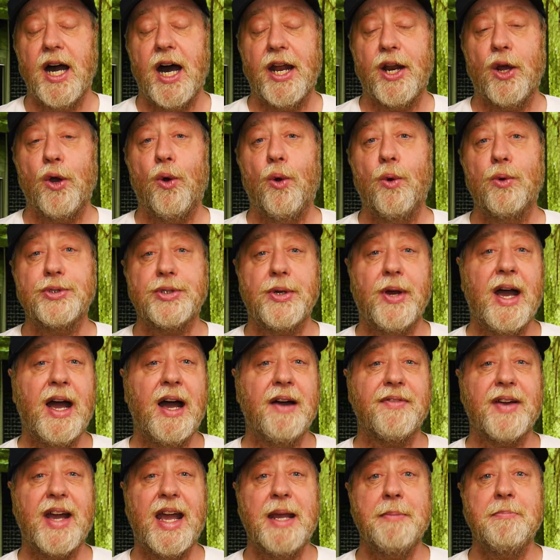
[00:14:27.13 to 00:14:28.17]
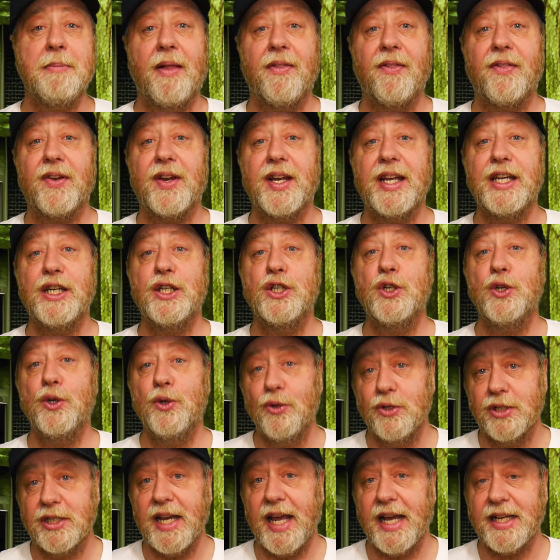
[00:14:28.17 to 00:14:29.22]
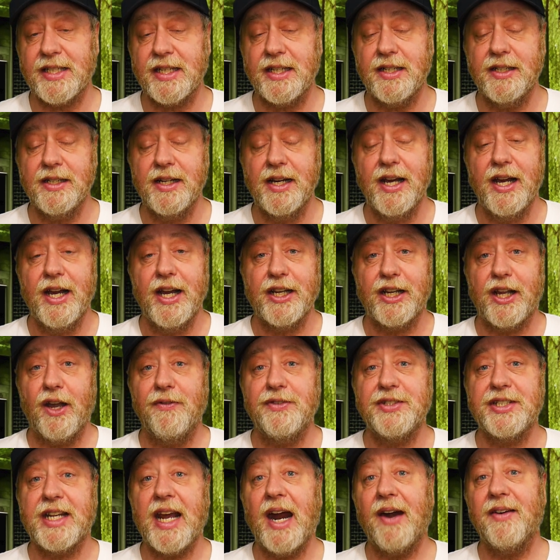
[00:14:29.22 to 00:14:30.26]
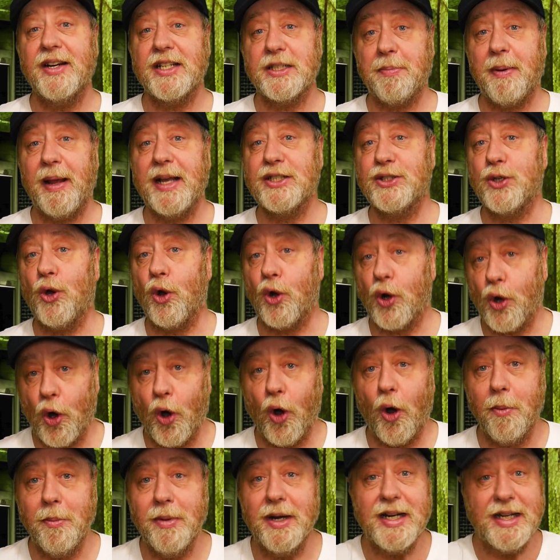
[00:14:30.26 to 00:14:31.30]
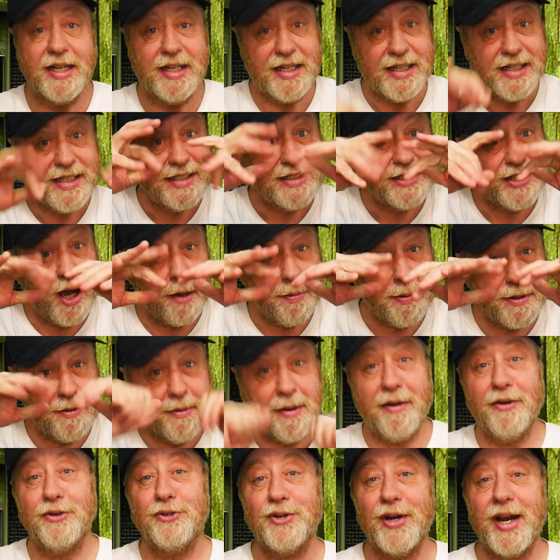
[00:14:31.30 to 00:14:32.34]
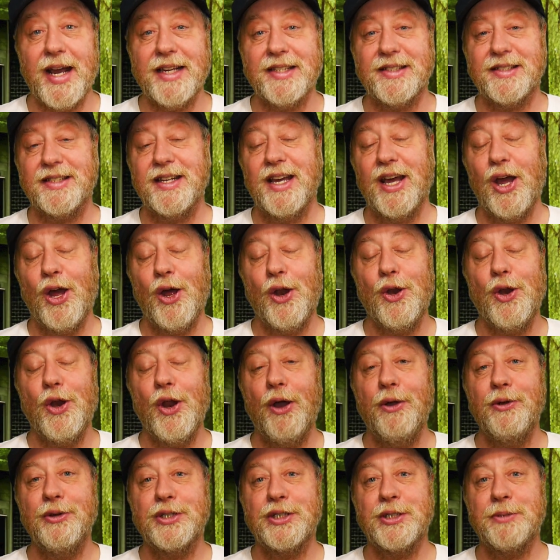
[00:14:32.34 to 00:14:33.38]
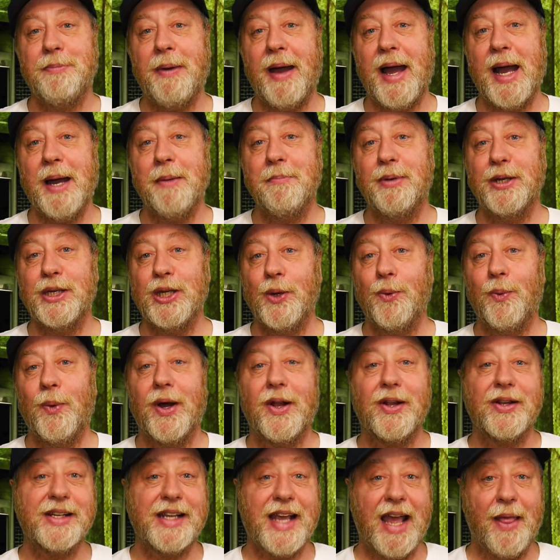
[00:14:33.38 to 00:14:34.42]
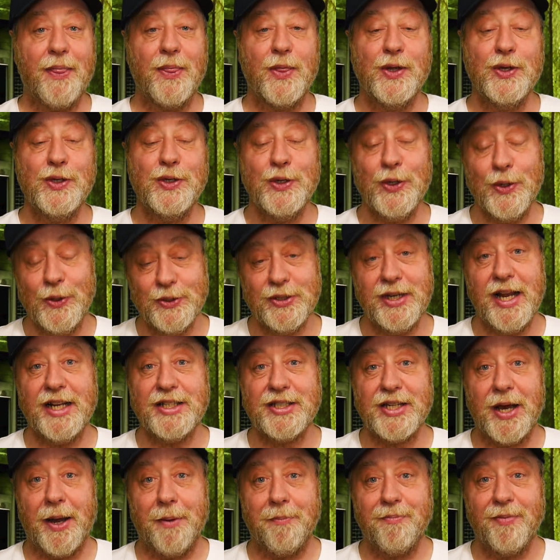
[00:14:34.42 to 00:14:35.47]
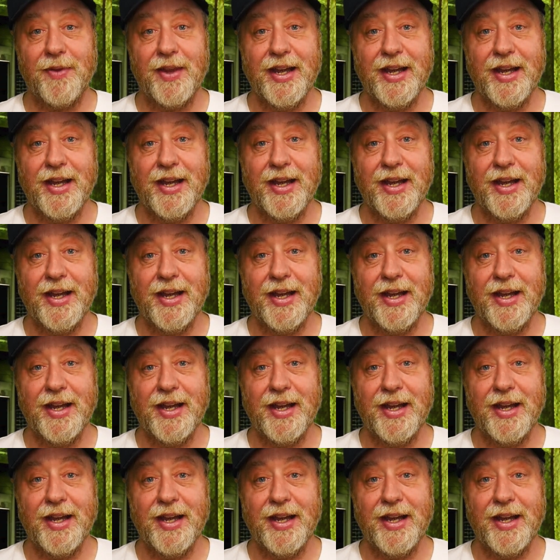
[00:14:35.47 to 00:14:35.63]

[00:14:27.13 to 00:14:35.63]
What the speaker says: And I also have a monthly newsletter. Go over to GaryExplains.com, type in my address, no spam, but you will get the newsletter.